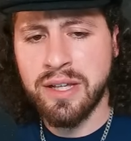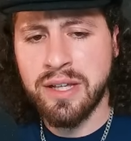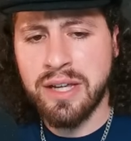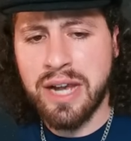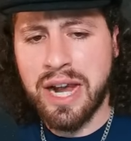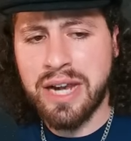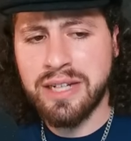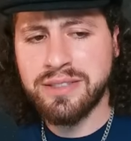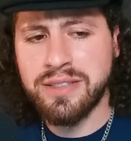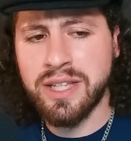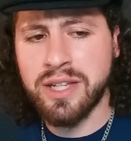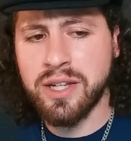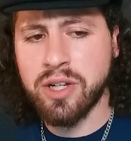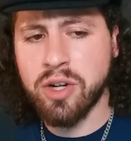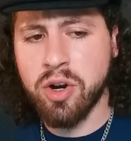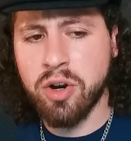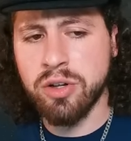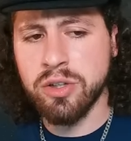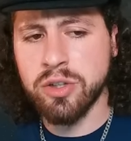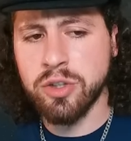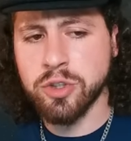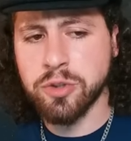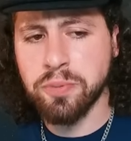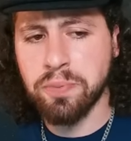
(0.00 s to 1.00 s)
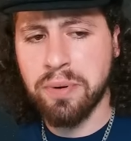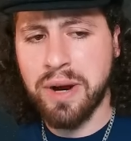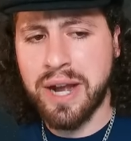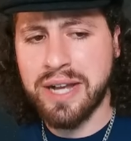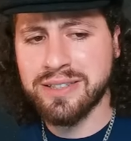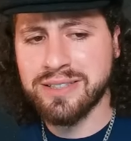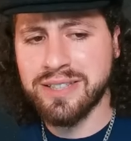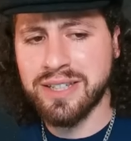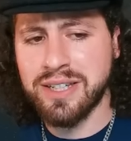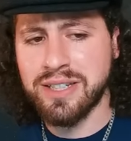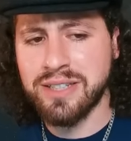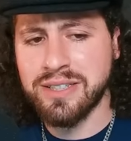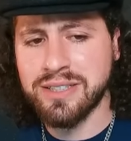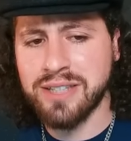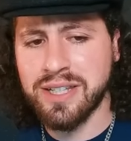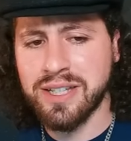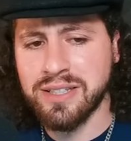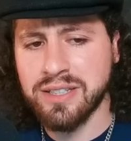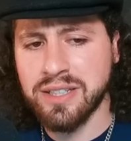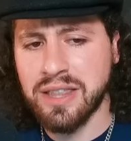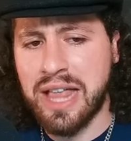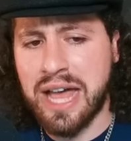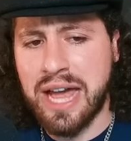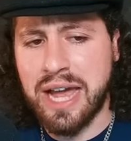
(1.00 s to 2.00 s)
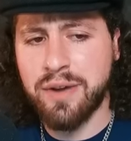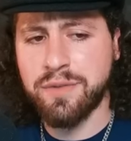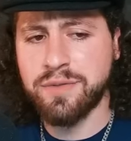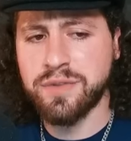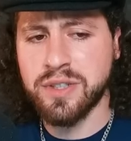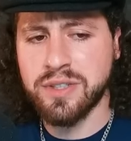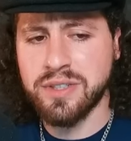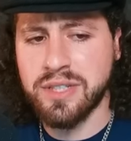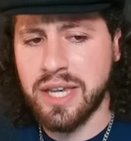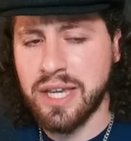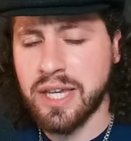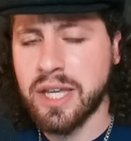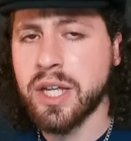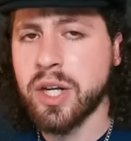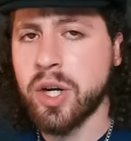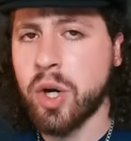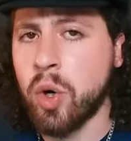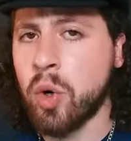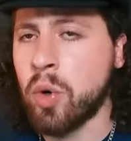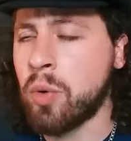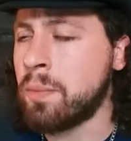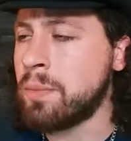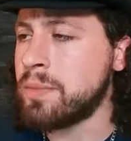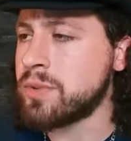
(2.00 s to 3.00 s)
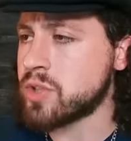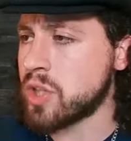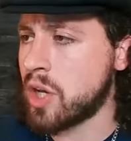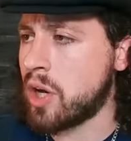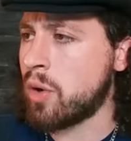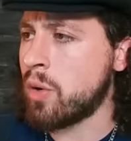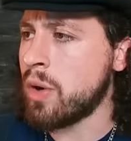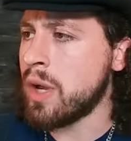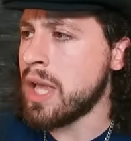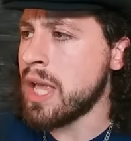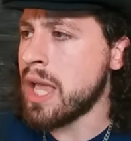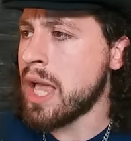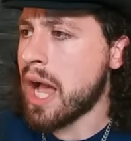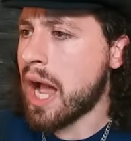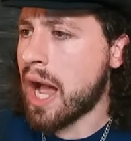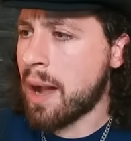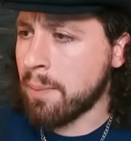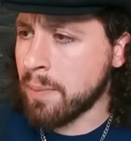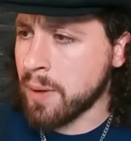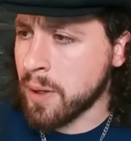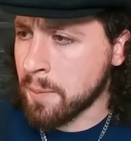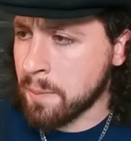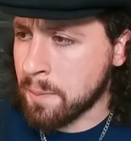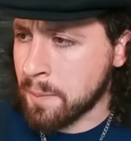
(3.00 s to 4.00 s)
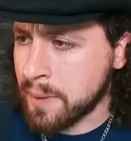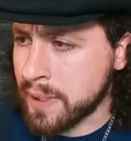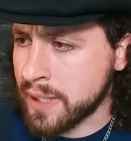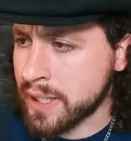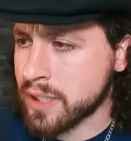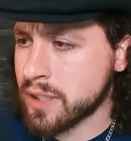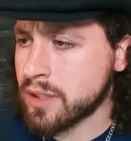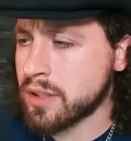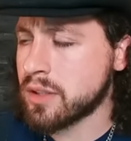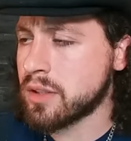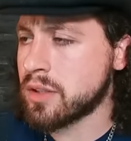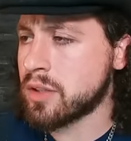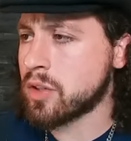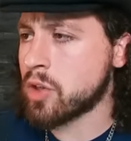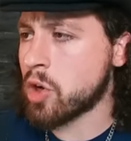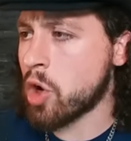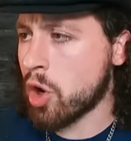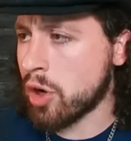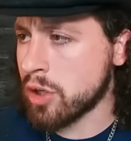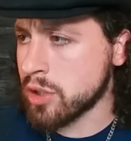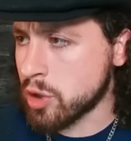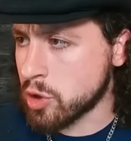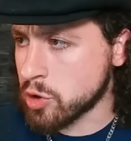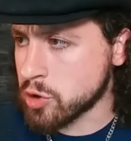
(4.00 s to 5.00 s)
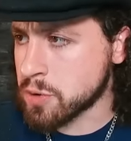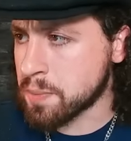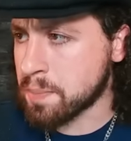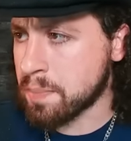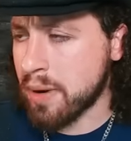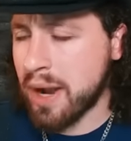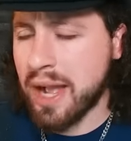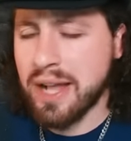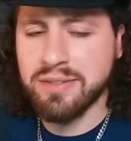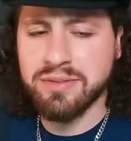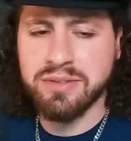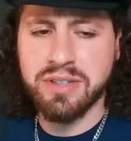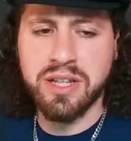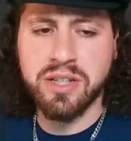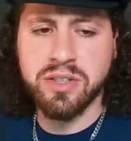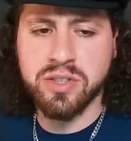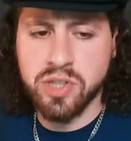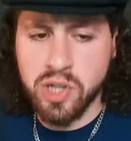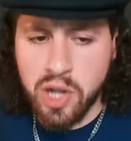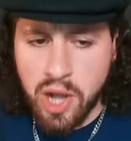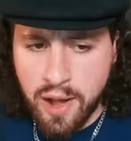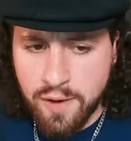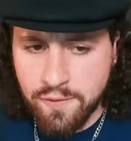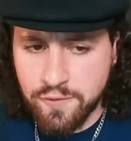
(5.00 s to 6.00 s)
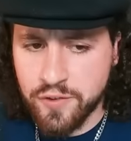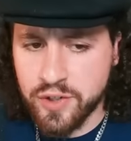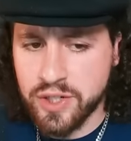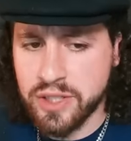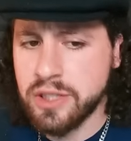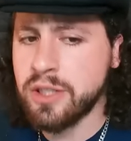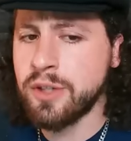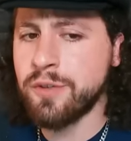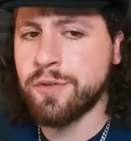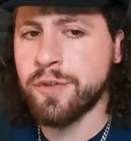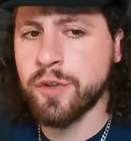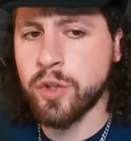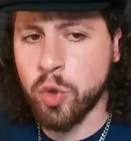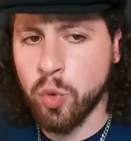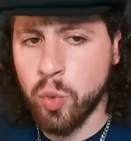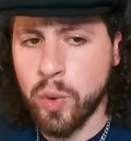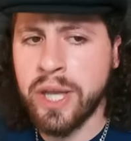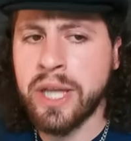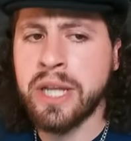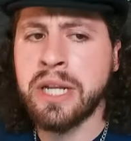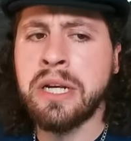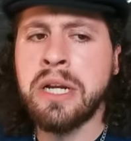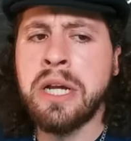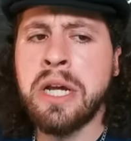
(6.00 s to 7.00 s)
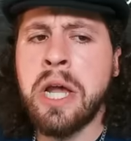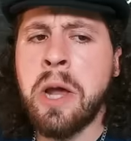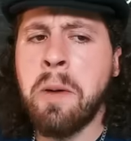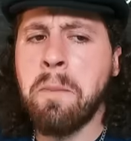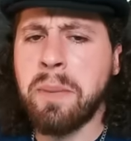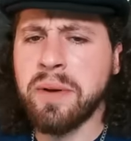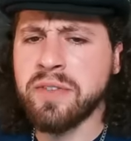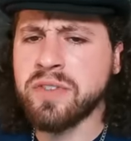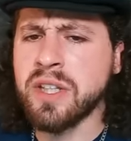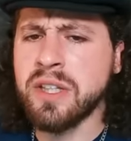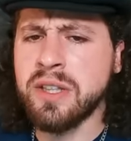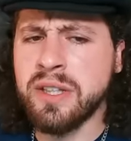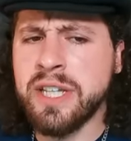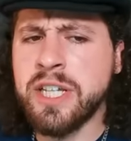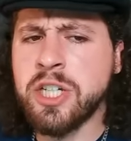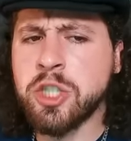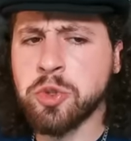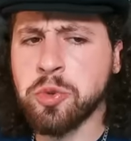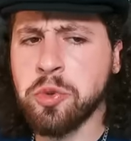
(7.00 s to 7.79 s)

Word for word: I think Carlos Prates is live to take it home. So I'm going to pick Carlos Prates confidently for the win, but the leech